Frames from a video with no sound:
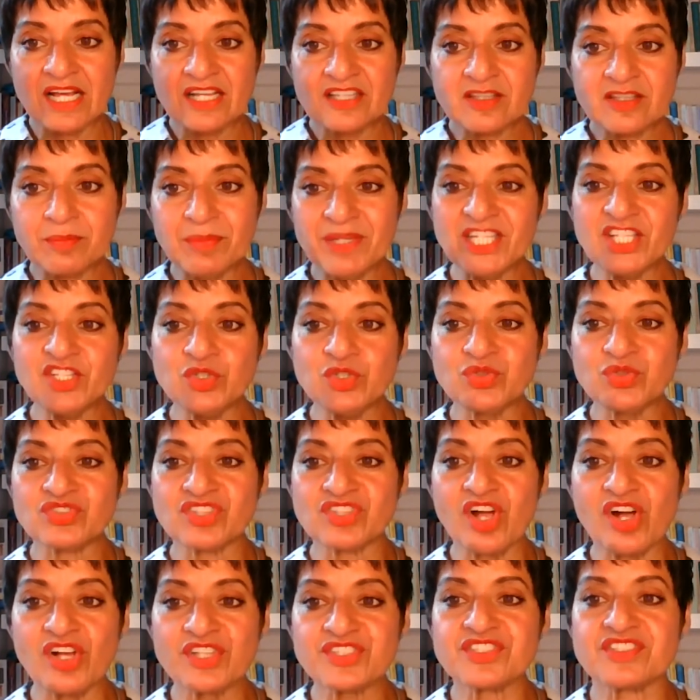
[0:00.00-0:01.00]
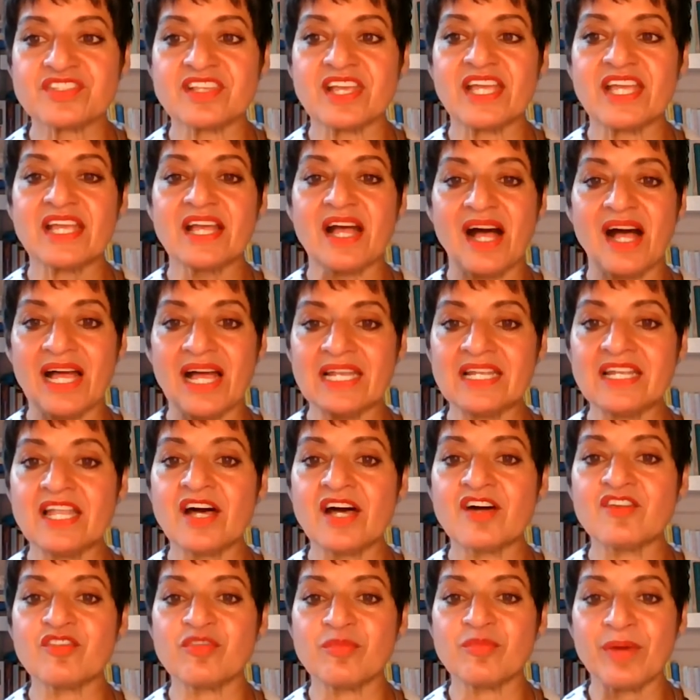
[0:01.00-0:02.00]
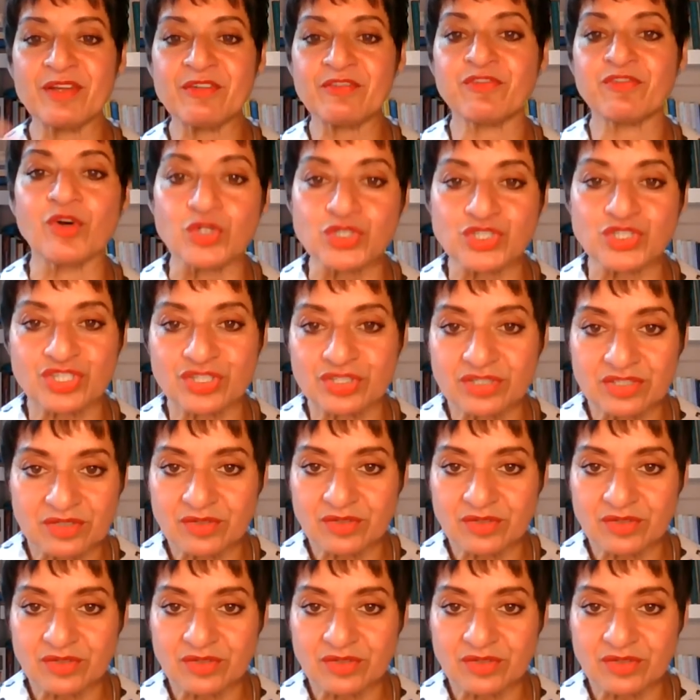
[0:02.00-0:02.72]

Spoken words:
The minute you start saying, I love my foot,